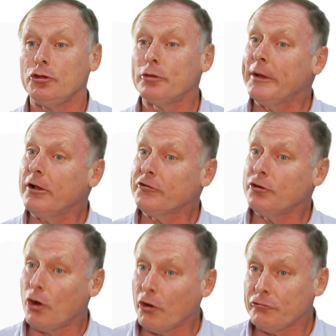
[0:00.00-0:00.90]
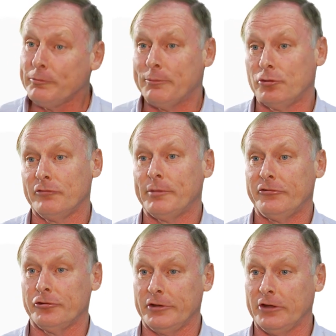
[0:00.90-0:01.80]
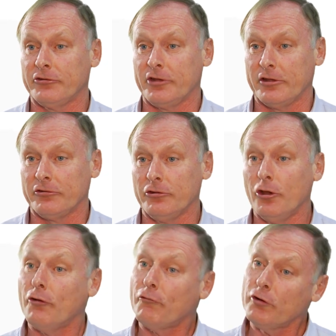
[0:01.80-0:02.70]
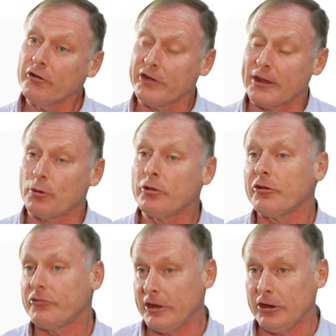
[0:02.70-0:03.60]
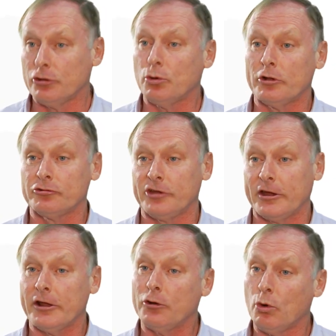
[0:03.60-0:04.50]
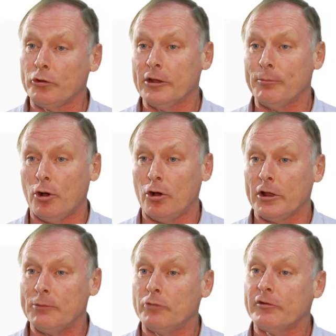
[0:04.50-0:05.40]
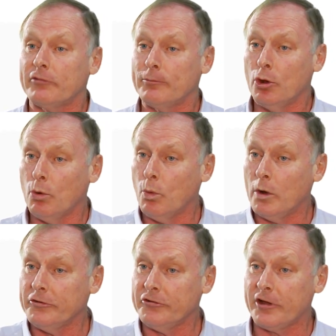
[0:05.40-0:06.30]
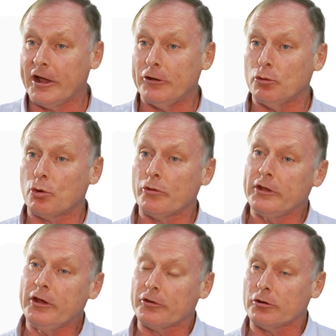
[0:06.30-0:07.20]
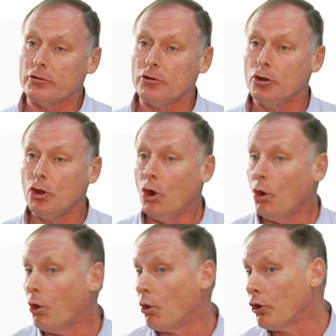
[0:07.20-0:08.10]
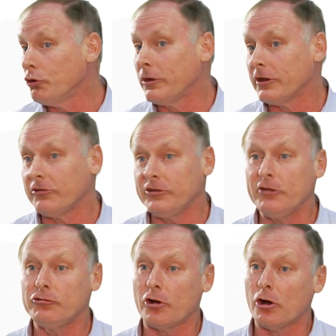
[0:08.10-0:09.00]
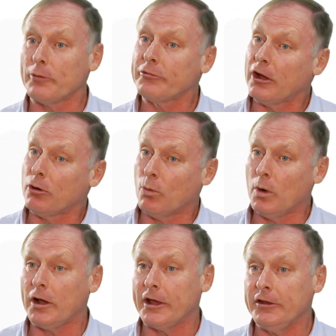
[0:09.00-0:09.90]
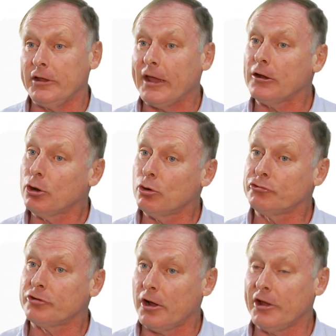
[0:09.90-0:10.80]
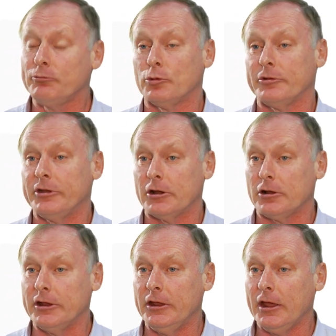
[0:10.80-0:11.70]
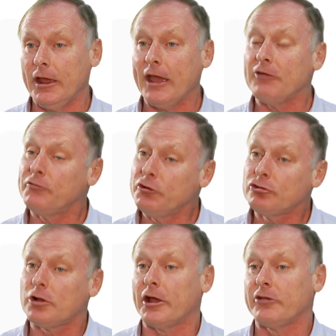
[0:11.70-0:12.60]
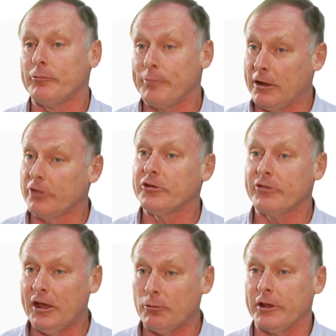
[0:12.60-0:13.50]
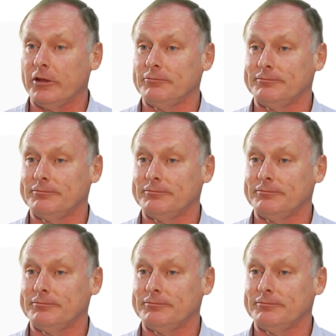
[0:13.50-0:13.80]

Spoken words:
Your balance can also be improved by certain exercises. For example, sitting in your wheelchair and holding a ball and moving from one side or the other. Or you can extend your arms out wide and close your eyes momentarily and visualize balancing that way.